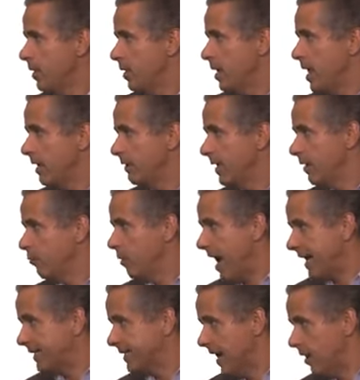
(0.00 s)
And then
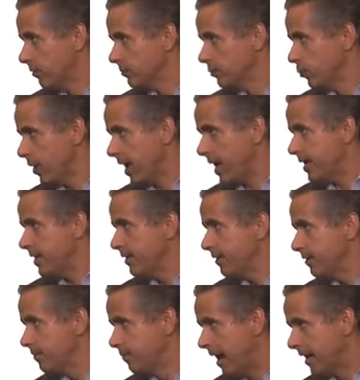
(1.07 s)
write down 20
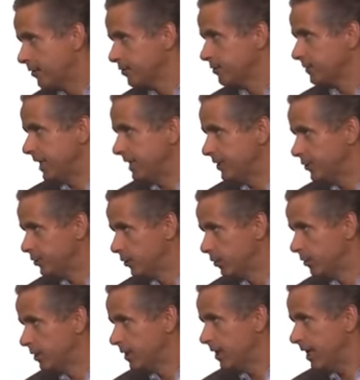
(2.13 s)
minus
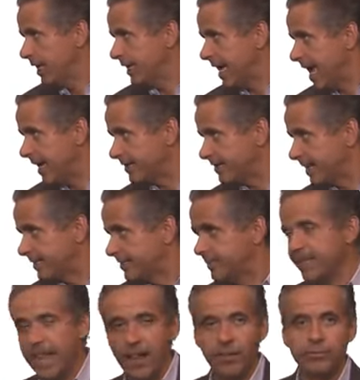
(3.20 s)
22 and ask
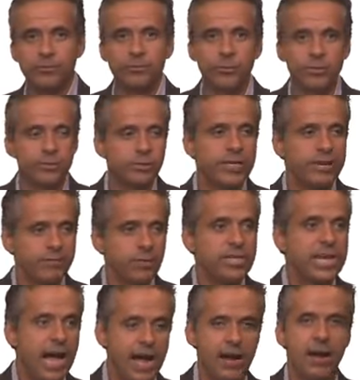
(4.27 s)
Excel to give you
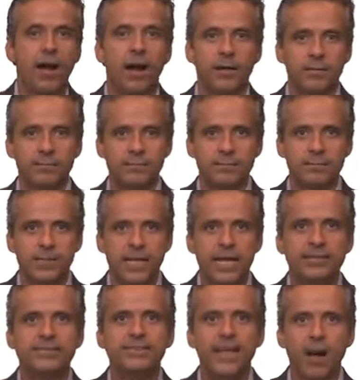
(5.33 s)
the IRR.
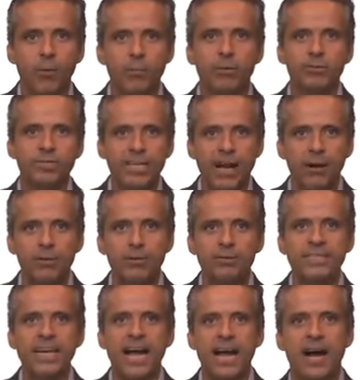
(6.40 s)
Excel will tell you
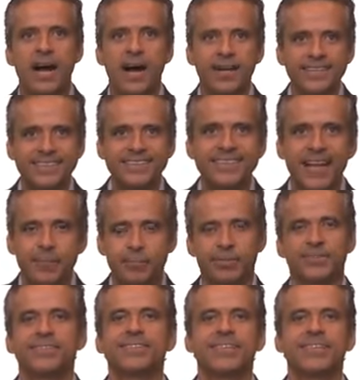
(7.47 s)
the IRR is 10%.